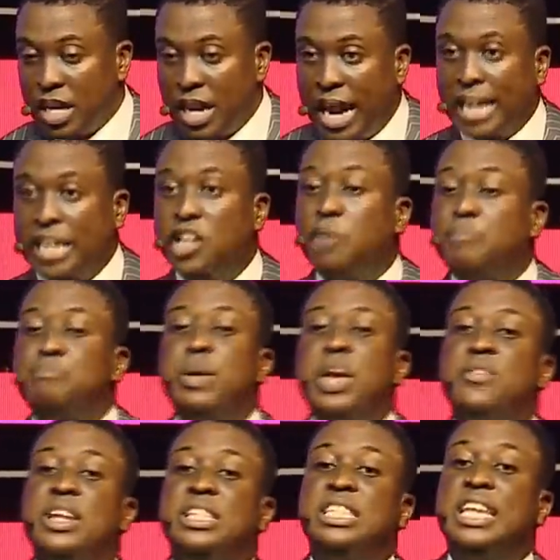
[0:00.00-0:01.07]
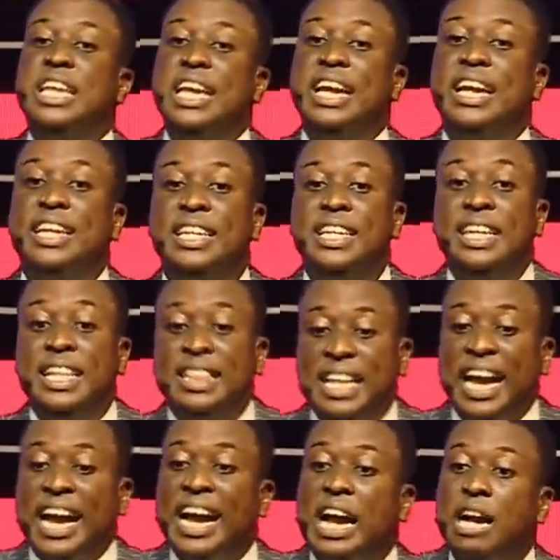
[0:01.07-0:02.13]
Are there not parents here that
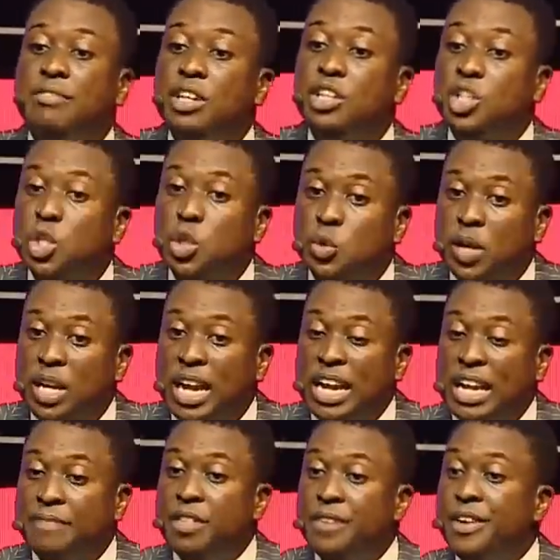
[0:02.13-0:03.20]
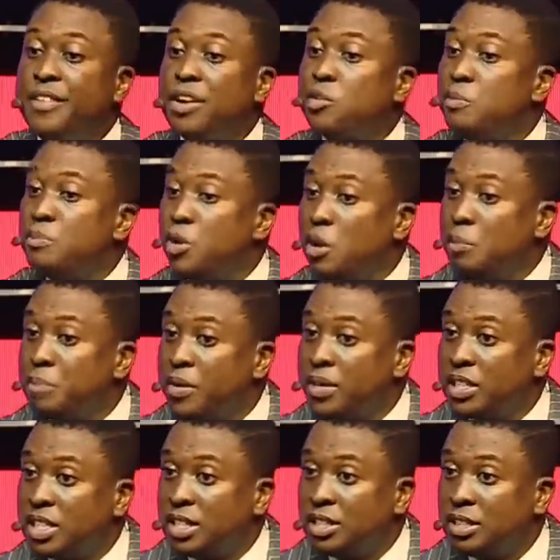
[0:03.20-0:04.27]
are having children and I've never read one book on
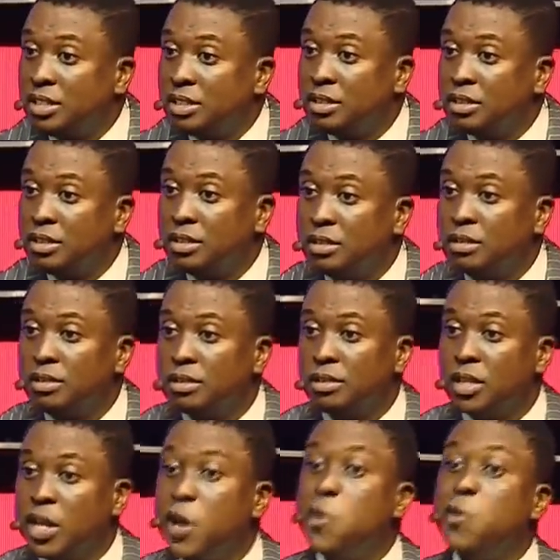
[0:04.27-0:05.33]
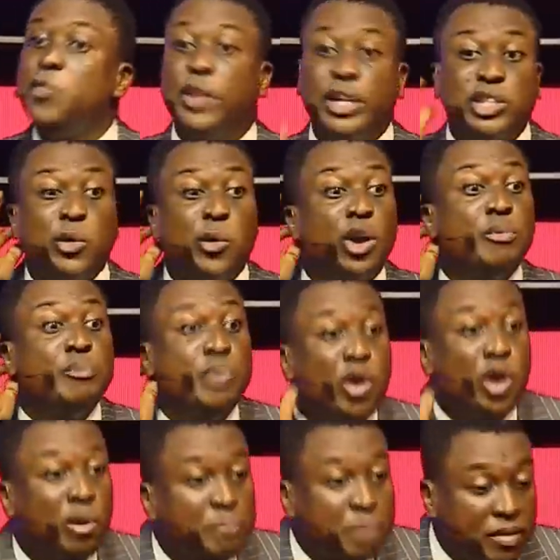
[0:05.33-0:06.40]
parenting? Not one
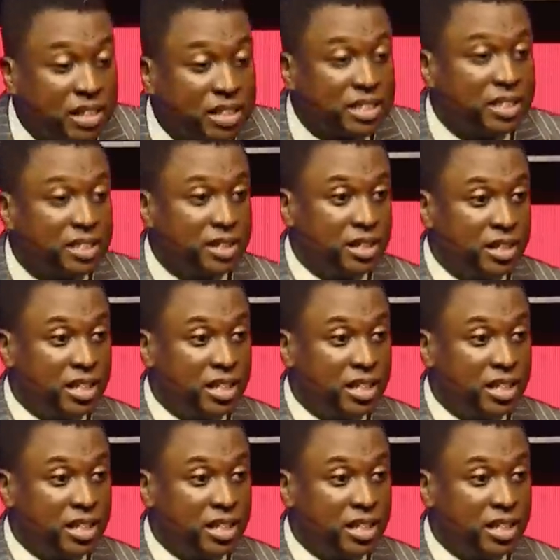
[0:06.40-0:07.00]
book on parenting.